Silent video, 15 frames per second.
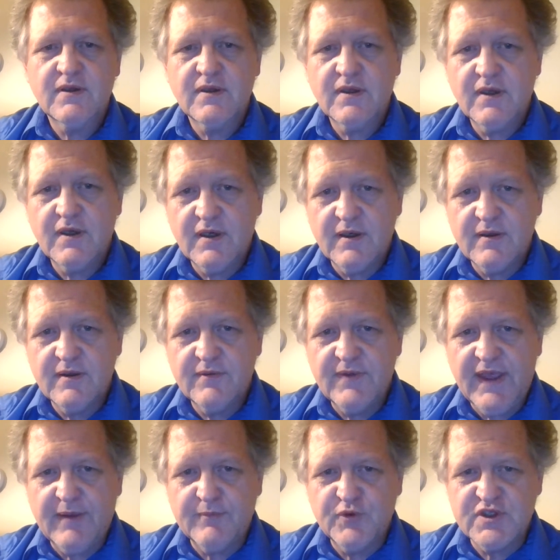
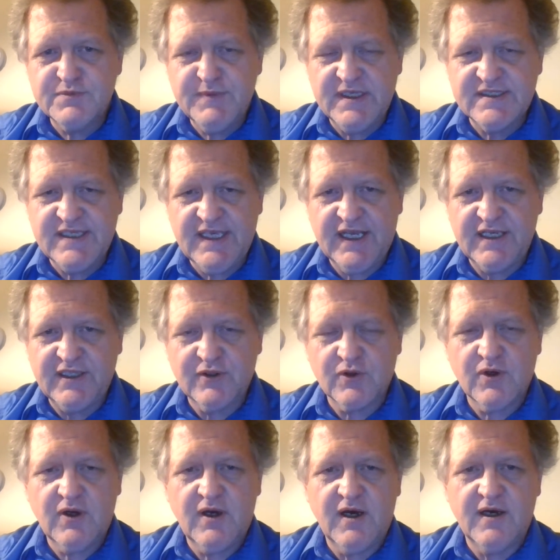That which means any
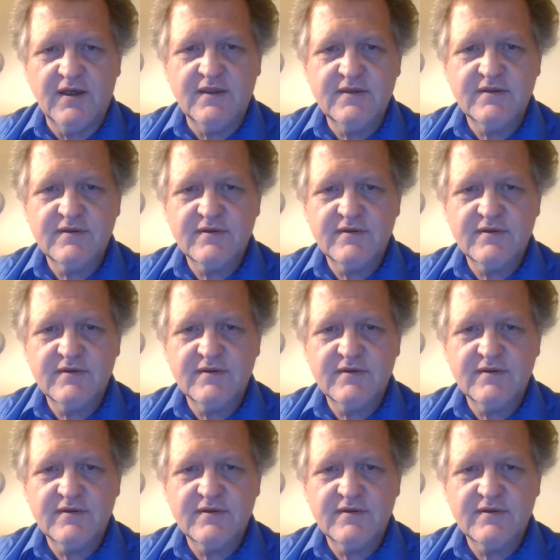or all.